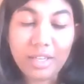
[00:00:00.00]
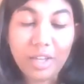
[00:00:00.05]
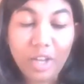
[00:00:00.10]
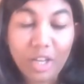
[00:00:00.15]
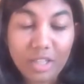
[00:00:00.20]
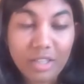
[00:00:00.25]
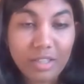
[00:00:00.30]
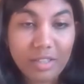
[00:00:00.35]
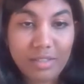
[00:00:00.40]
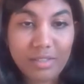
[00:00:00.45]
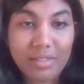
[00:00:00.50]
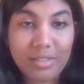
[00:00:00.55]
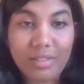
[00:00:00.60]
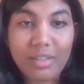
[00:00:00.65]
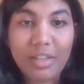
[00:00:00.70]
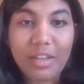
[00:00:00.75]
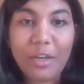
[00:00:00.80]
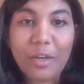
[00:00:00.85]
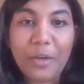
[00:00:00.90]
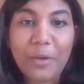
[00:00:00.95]
Lauder's
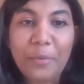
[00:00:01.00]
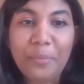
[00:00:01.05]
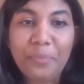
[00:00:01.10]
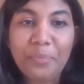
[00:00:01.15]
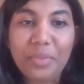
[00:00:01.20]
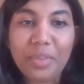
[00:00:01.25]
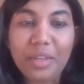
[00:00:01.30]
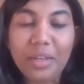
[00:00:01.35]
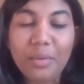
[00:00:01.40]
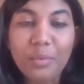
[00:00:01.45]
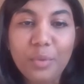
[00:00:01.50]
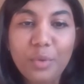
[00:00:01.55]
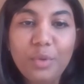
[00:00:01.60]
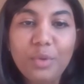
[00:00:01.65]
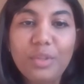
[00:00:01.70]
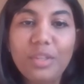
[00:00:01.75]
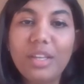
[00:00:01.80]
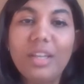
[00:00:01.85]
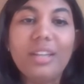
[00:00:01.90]
booth,